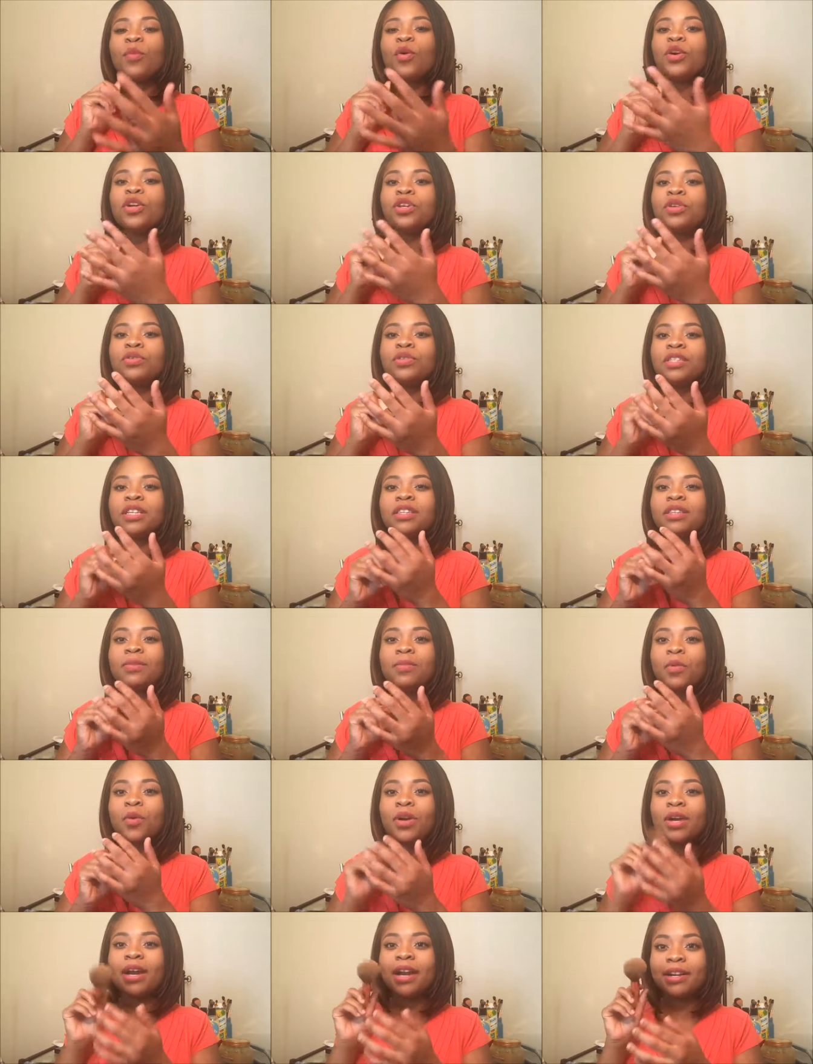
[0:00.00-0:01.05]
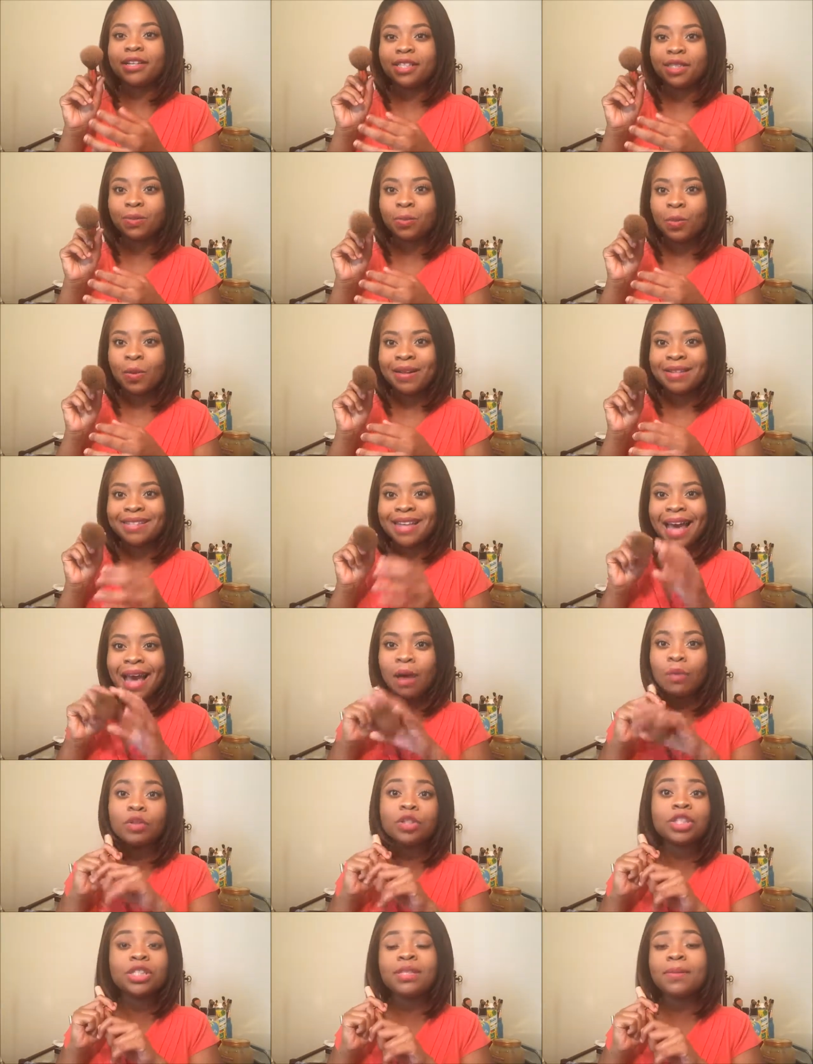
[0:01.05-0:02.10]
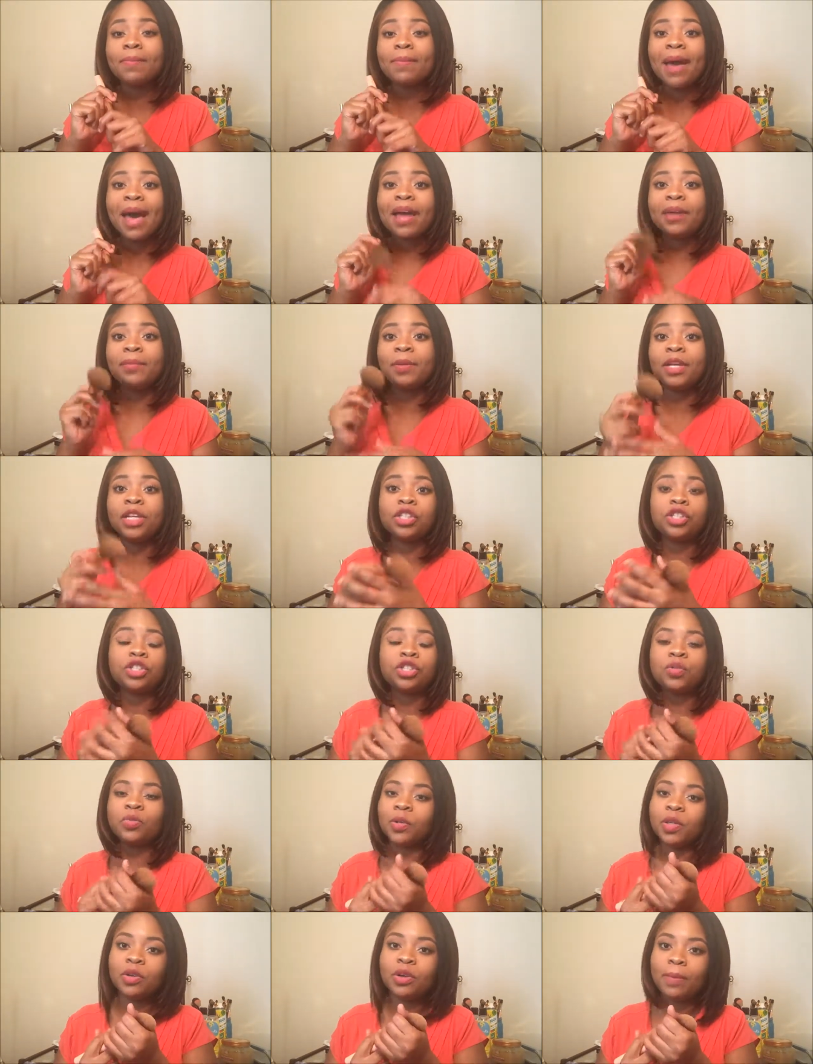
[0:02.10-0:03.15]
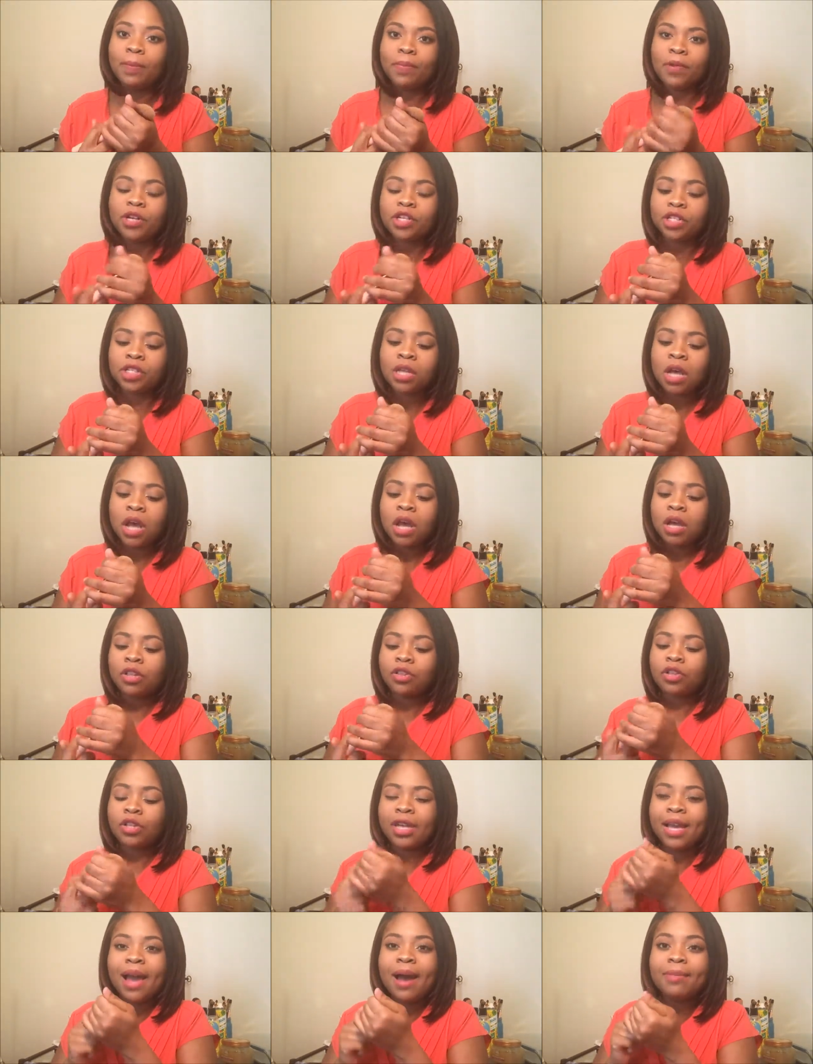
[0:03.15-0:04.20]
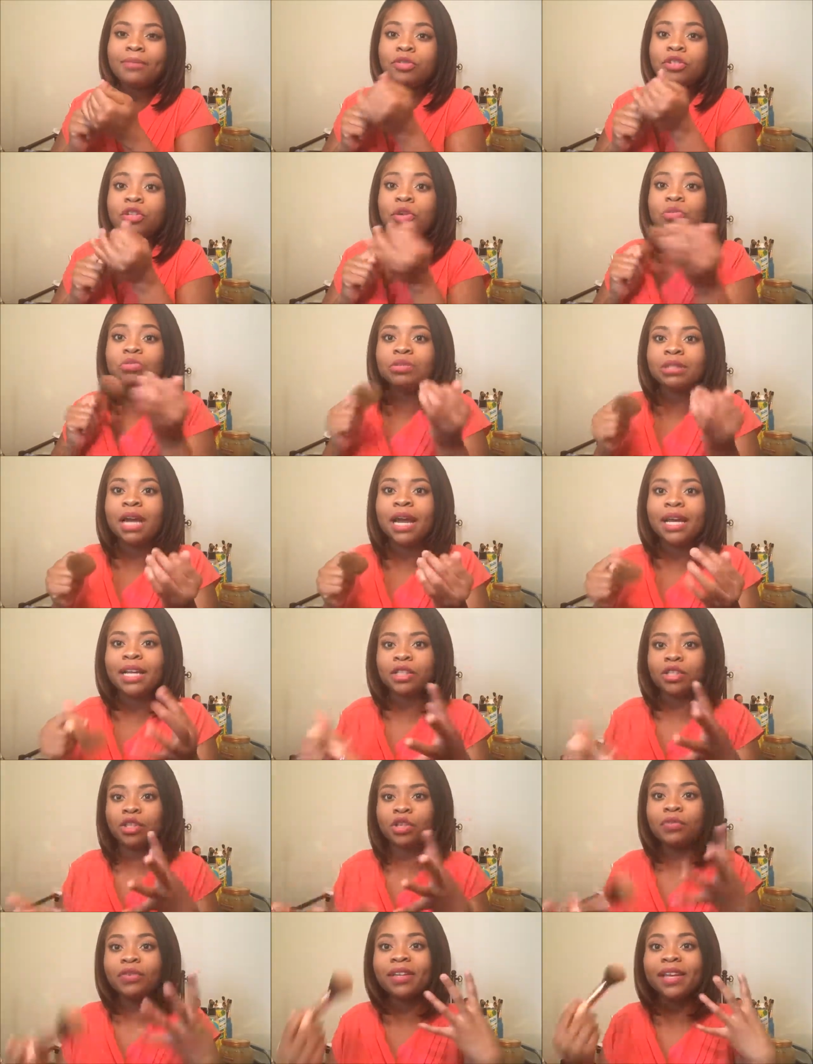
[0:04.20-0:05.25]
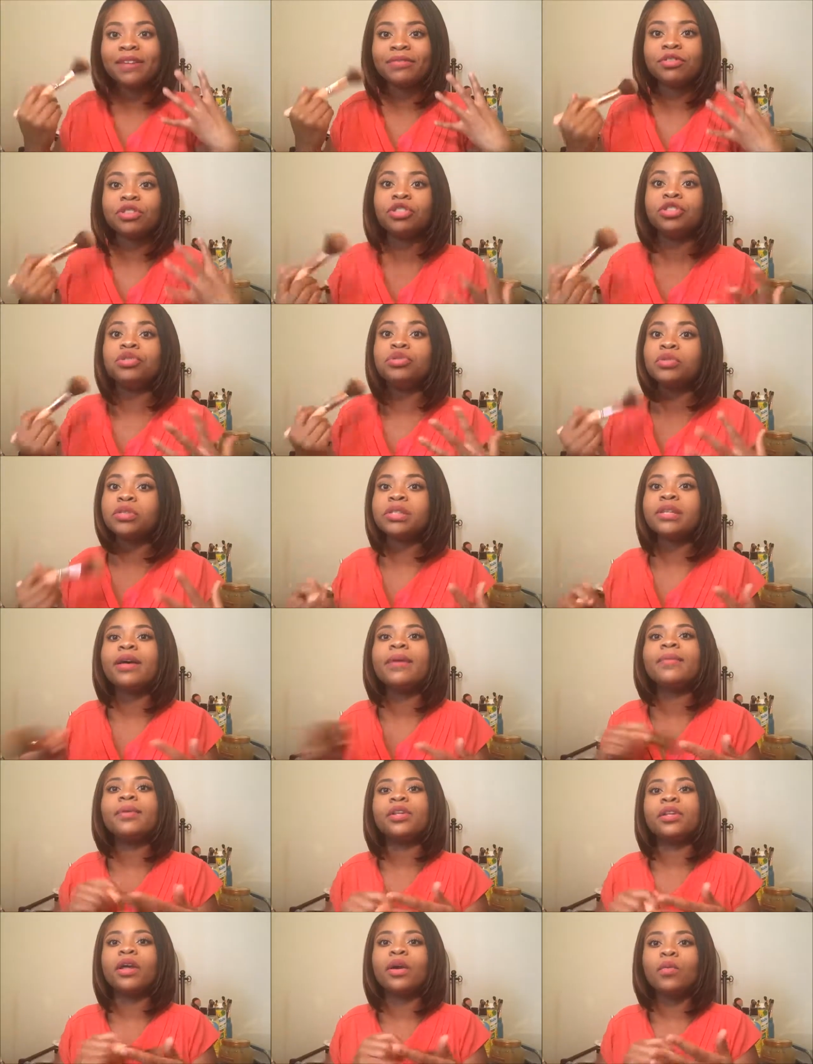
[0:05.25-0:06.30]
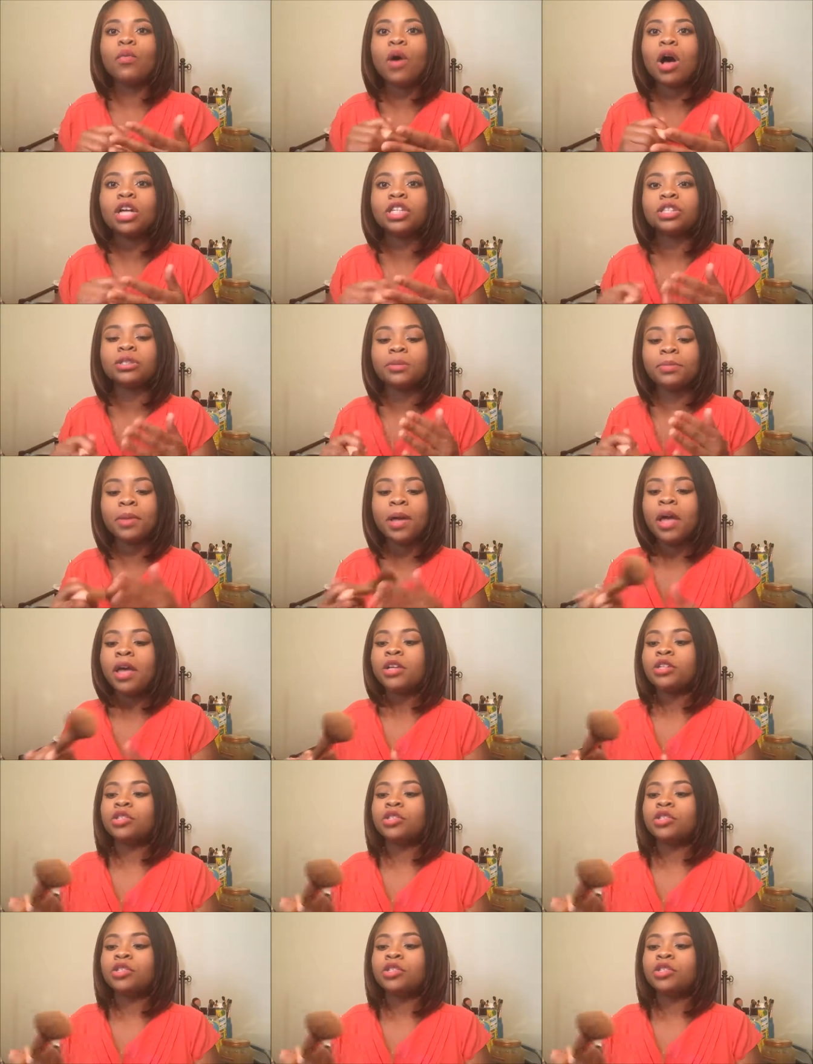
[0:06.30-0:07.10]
more you use it, the more it kind of spreads out, which isn't bad because when you get brushes, they come so tight, so you really have to use them and like wash them.